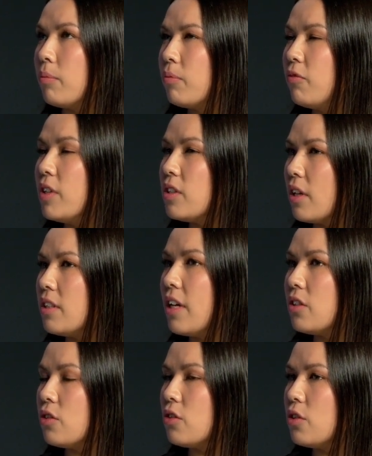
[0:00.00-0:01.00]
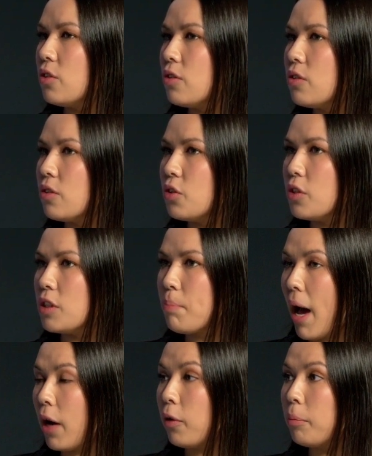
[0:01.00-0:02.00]
visualization tools such as
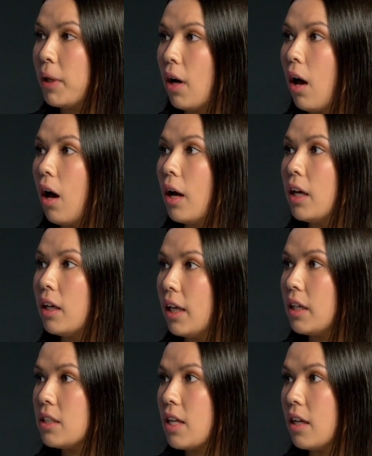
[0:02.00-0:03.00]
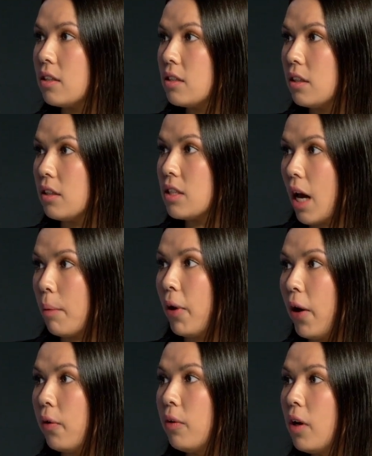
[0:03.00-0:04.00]
Power BI, ClickSense, and
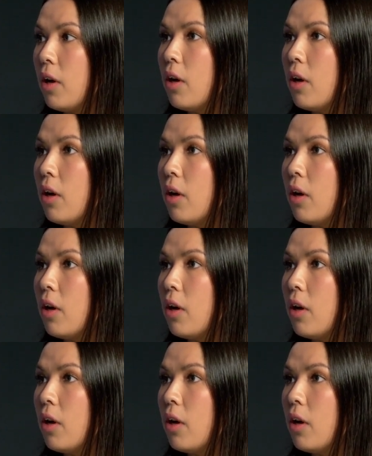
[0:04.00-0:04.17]
Tableau